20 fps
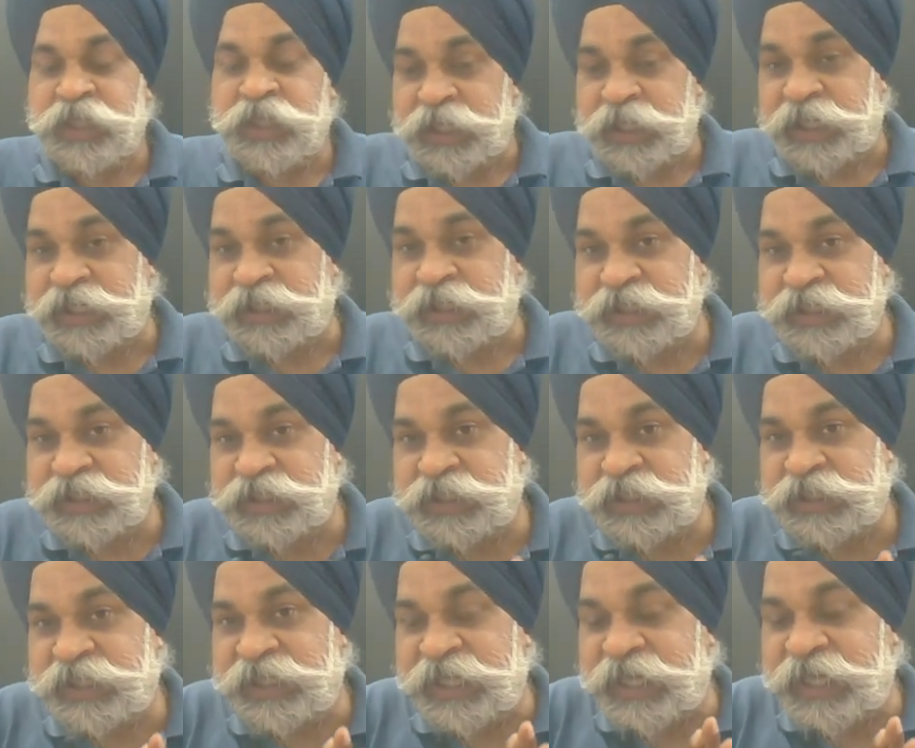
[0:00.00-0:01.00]
And this
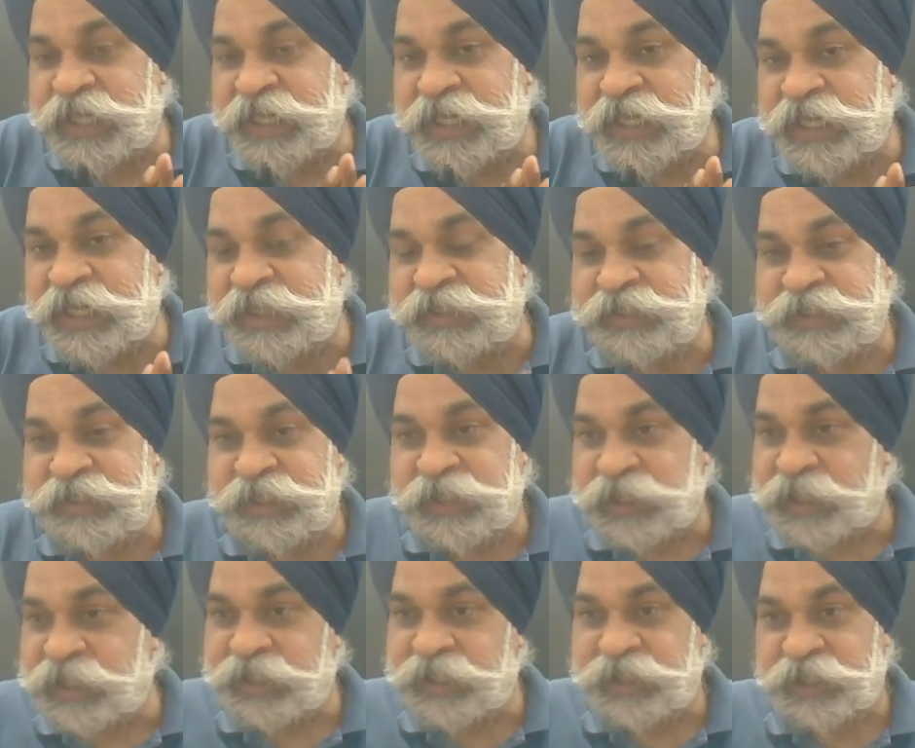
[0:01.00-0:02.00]
can extend
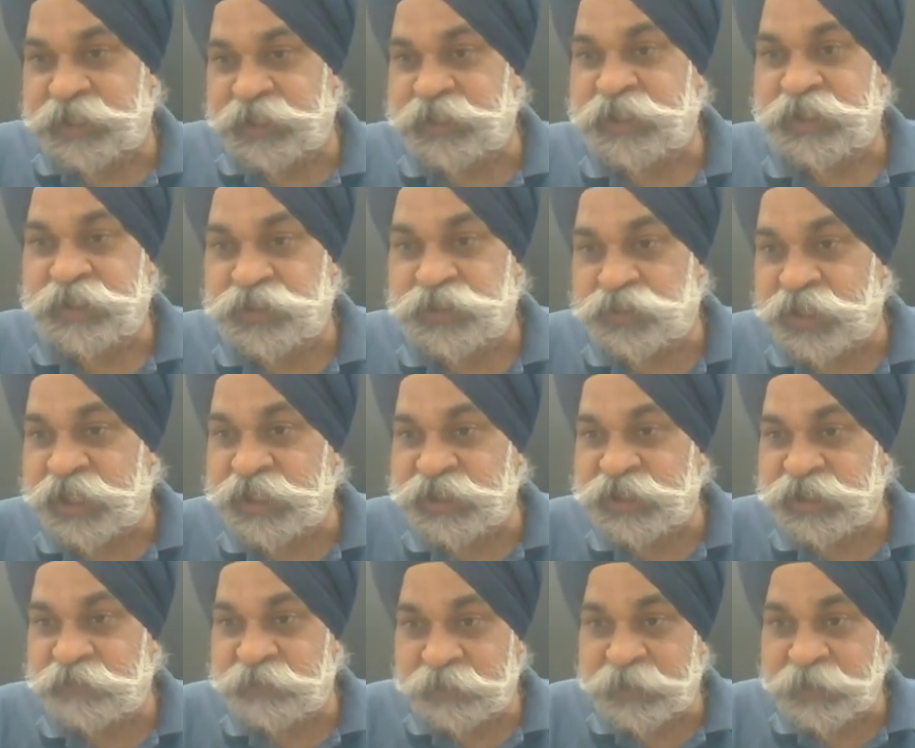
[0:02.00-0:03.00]
like anything. So I shall
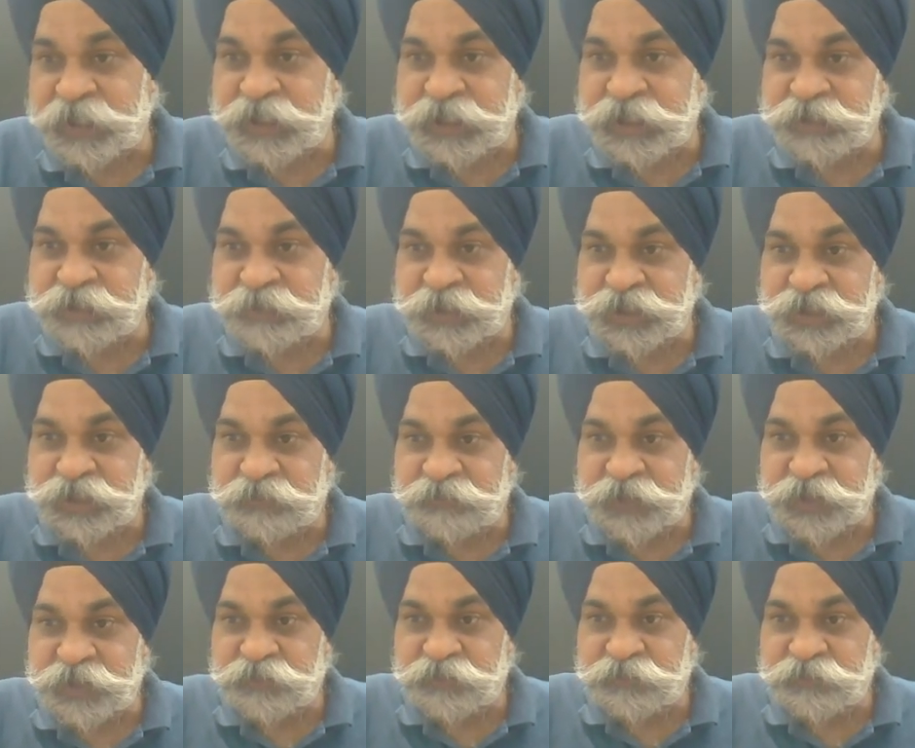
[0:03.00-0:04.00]
be making special
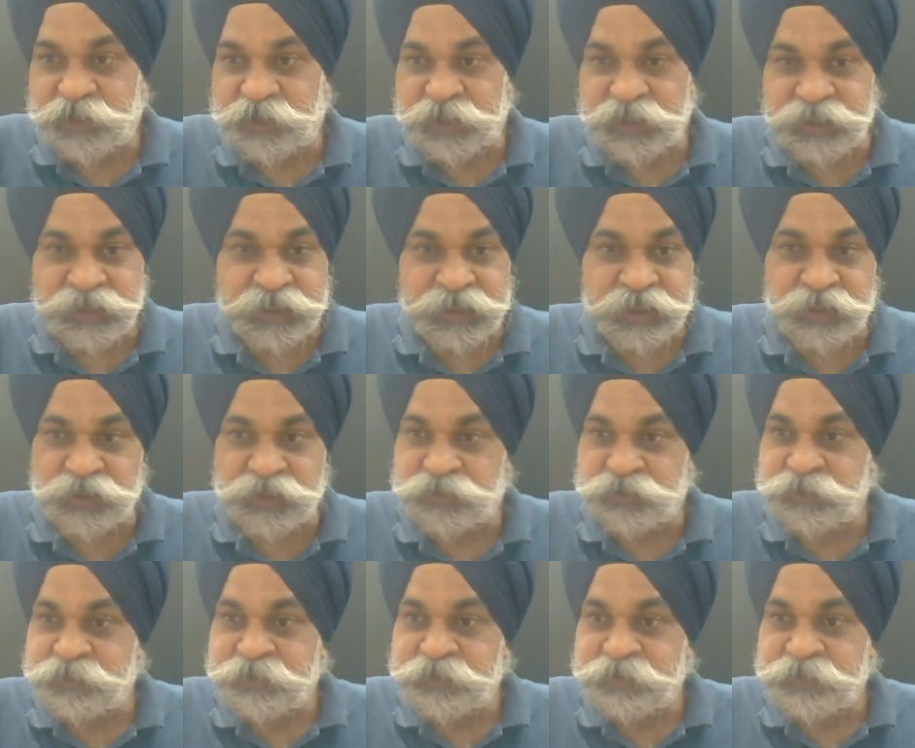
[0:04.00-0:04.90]
video for this also.